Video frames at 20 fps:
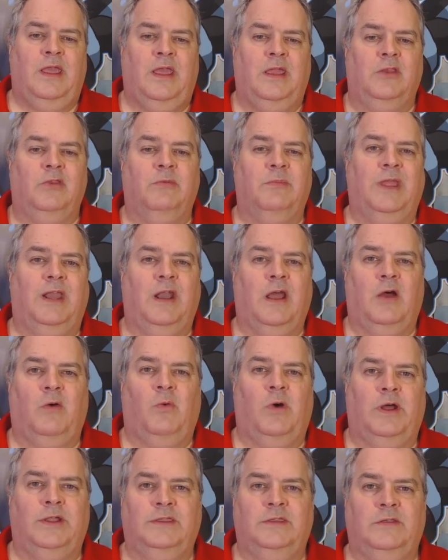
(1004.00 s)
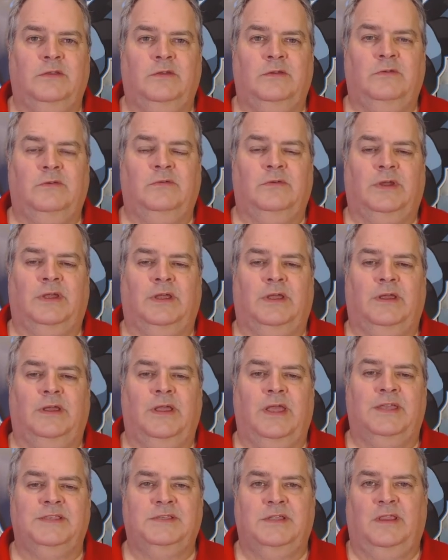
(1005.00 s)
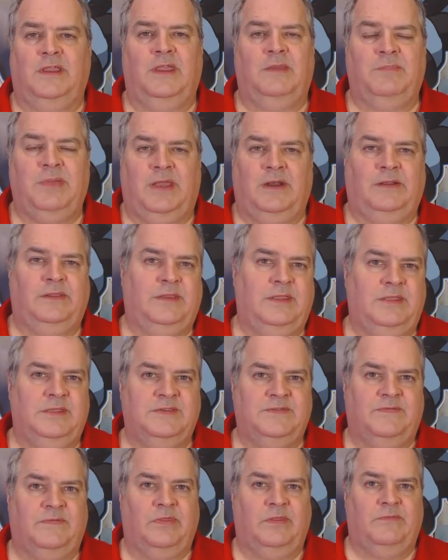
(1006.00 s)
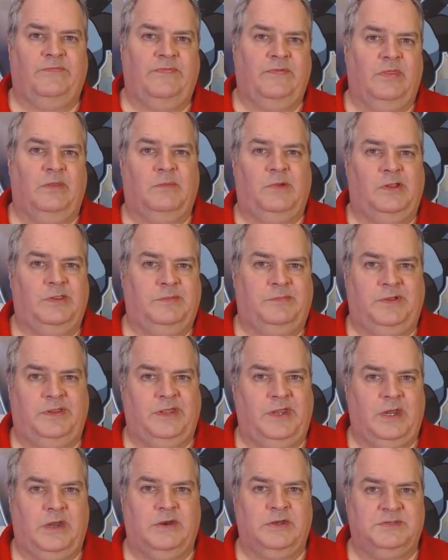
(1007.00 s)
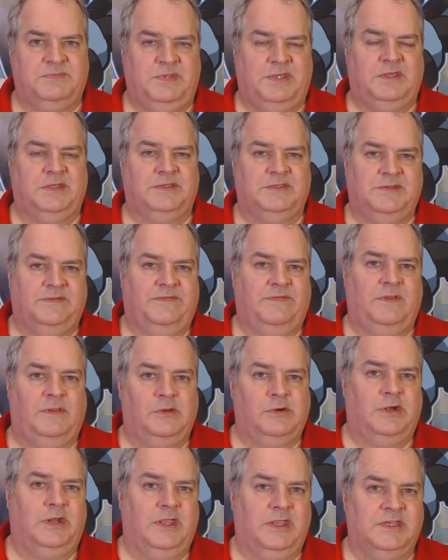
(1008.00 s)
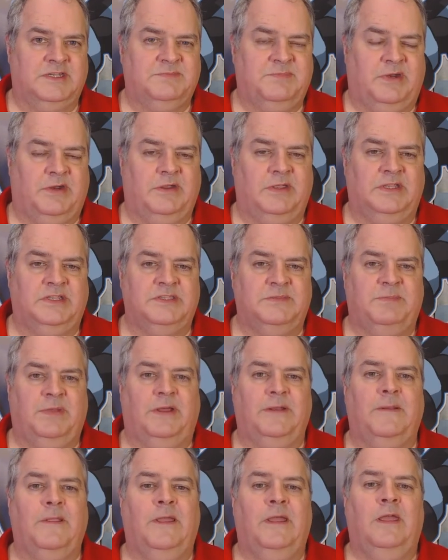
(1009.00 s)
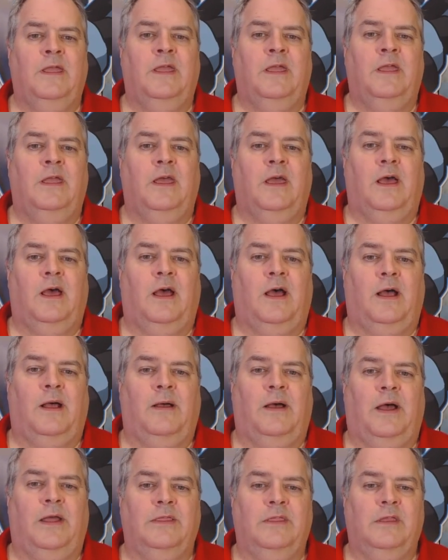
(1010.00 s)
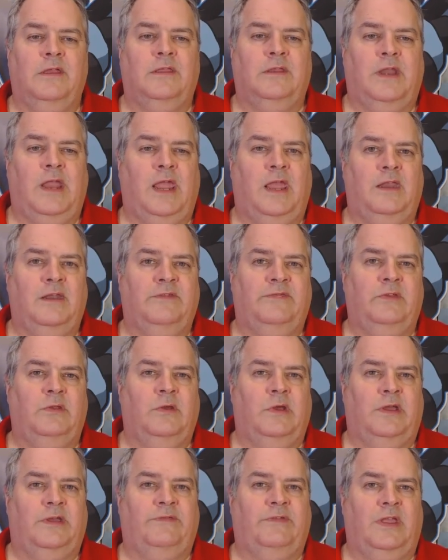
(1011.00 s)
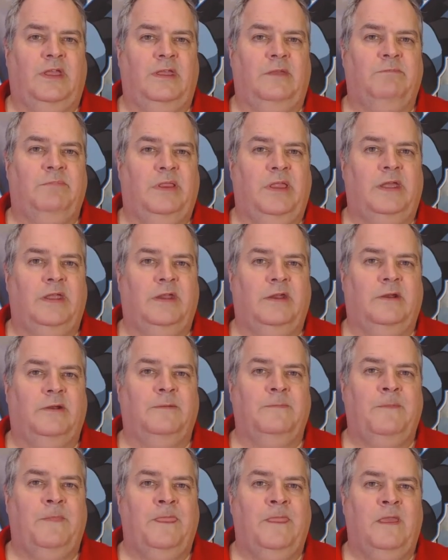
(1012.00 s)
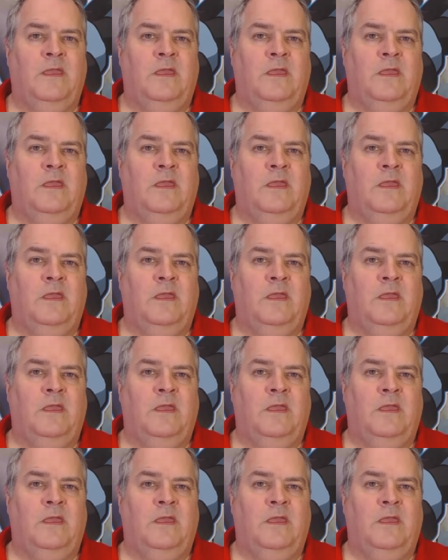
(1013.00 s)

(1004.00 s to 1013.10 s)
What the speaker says: and you may not want to escalate penalties for the multiple errors because of the learning experience. But on the other hand, if you have a player